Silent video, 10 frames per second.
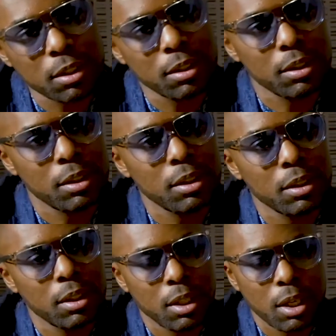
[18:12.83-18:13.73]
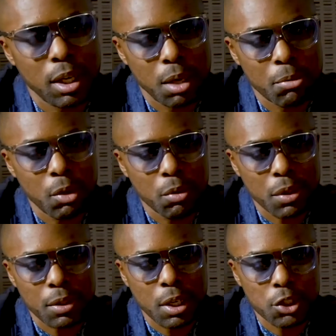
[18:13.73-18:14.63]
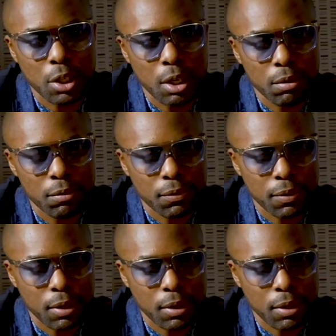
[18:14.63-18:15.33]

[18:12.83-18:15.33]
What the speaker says: You know, with a touch of